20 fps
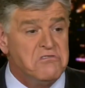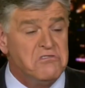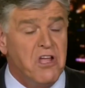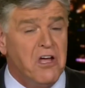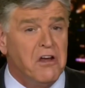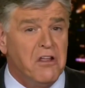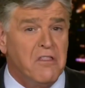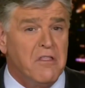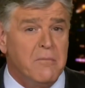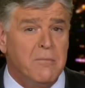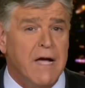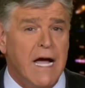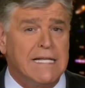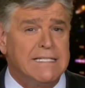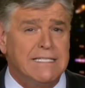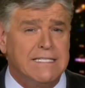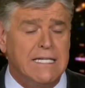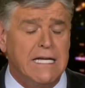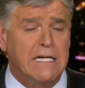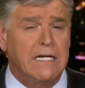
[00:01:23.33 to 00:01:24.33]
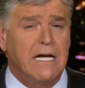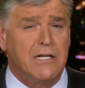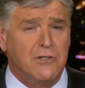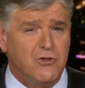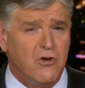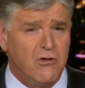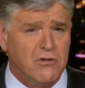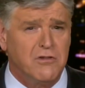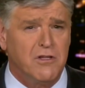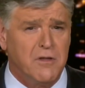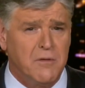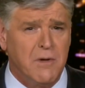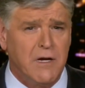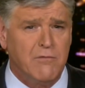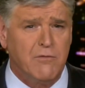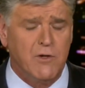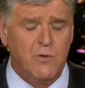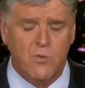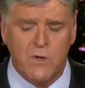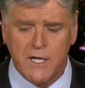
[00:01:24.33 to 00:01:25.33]
None of them got sick. I talked to them
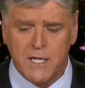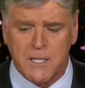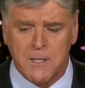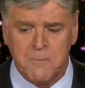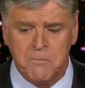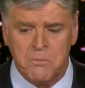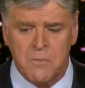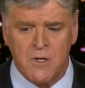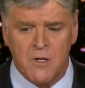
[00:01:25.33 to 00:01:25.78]
every week.